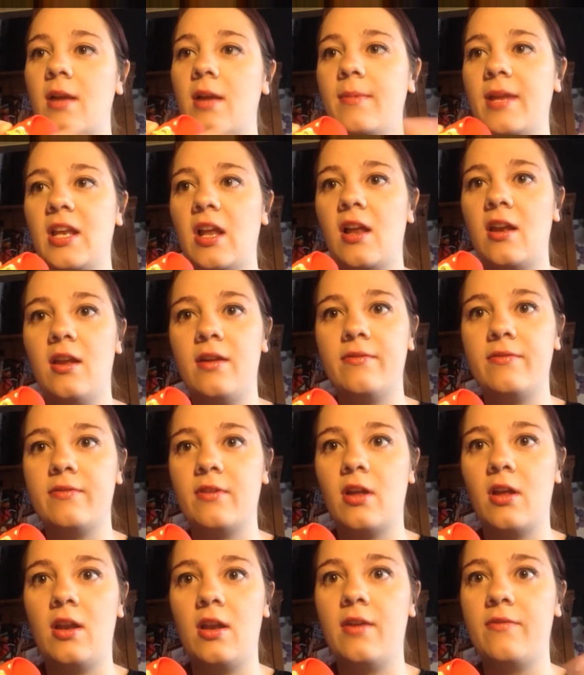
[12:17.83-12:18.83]
I mean, I love
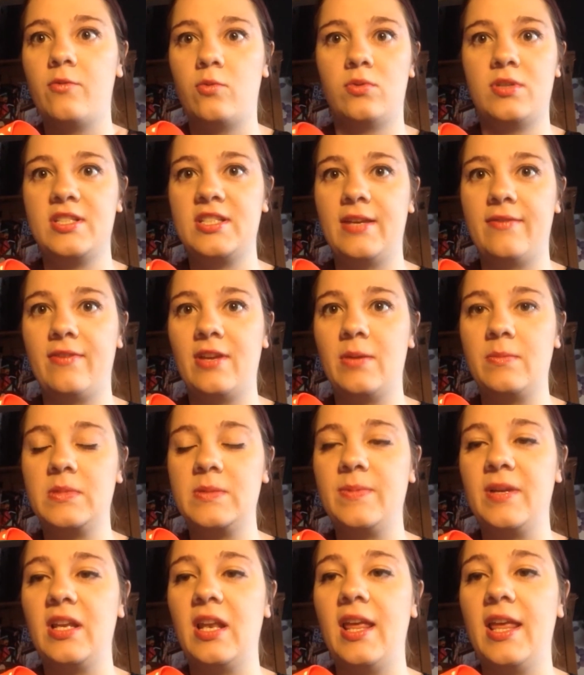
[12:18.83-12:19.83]
I love all Disney
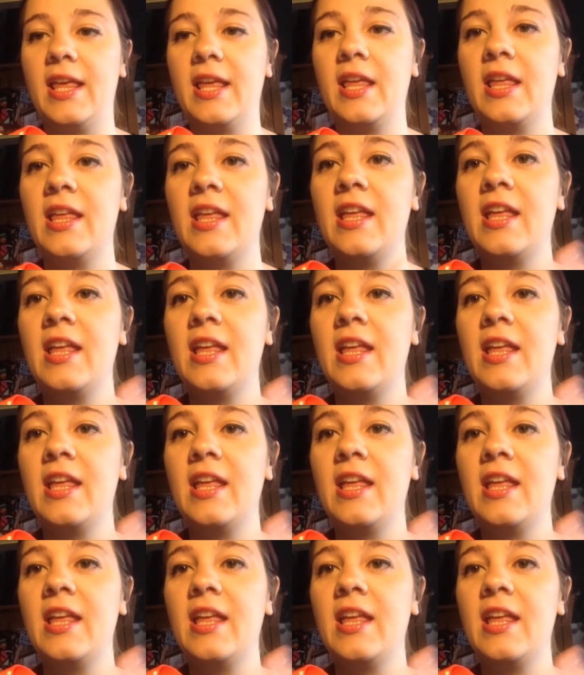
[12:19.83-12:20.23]
films, but like